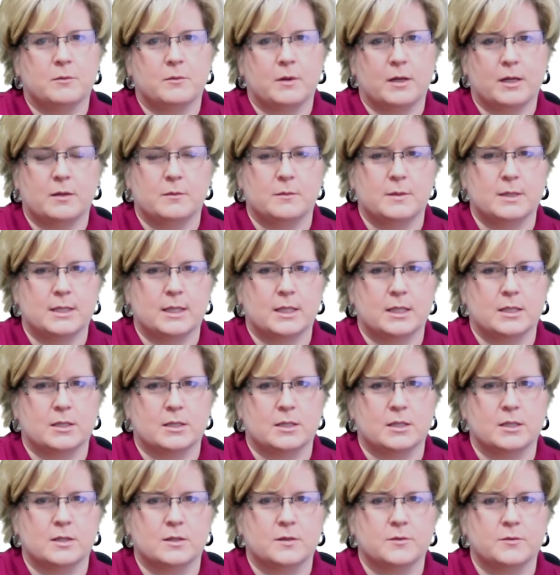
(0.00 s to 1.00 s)

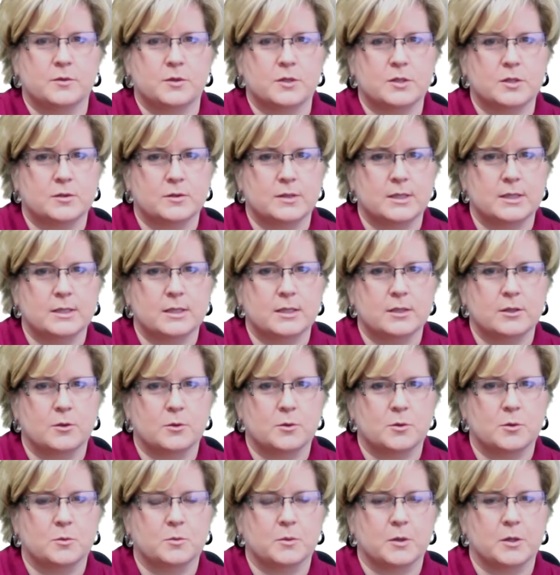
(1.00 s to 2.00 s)
recommendations for streets and
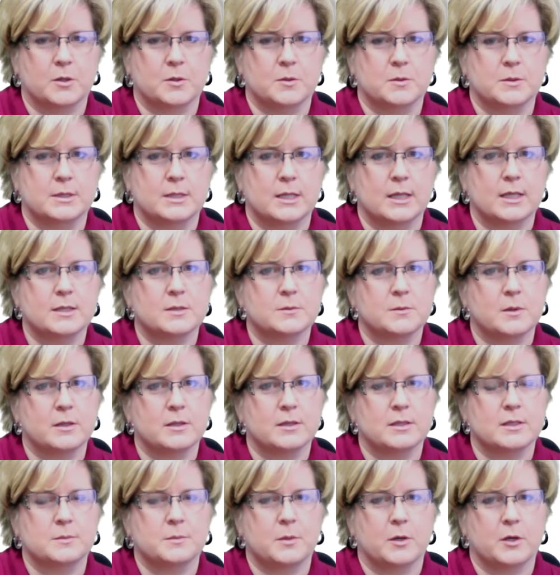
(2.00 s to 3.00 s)
local roads, as well
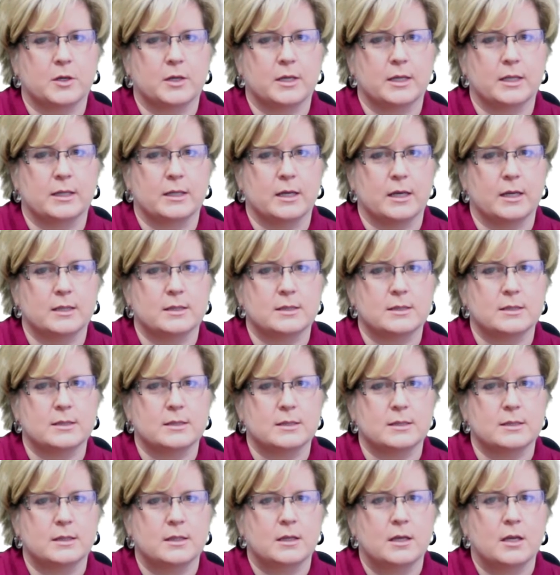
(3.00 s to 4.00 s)
as parking lots.